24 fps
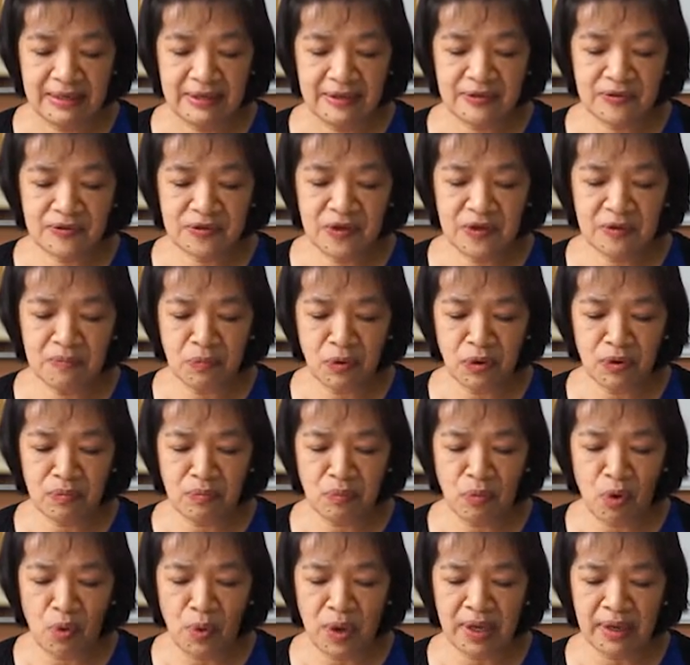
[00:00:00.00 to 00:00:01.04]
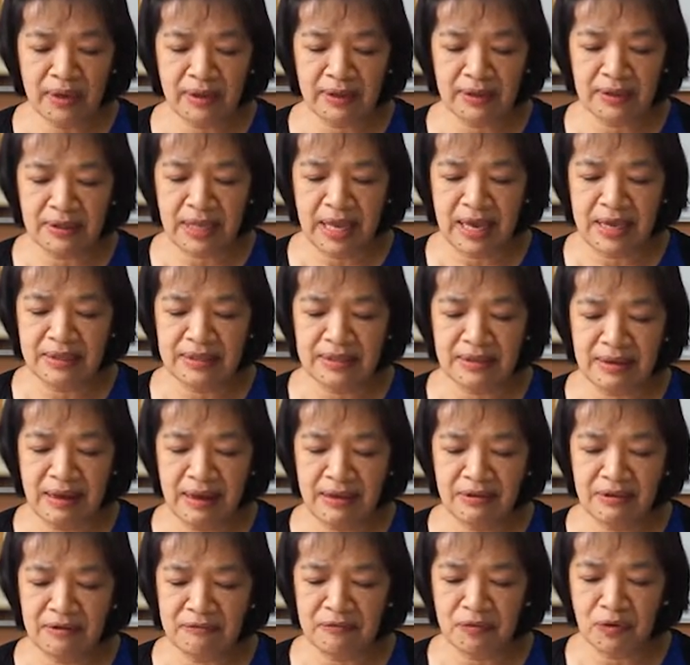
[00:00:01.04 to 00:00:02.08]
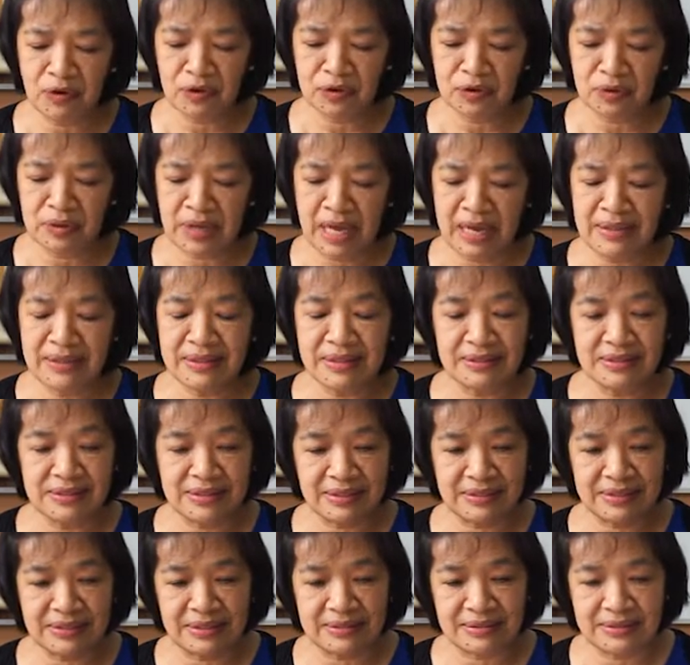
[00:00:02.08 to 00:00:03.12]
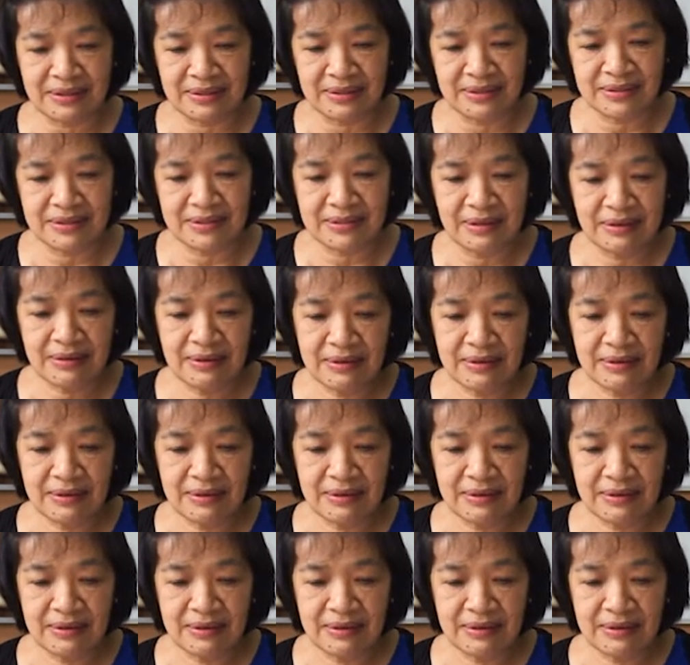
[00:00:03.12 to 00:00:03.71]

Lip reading: Sigmund Moenkel, 1884 to 1966,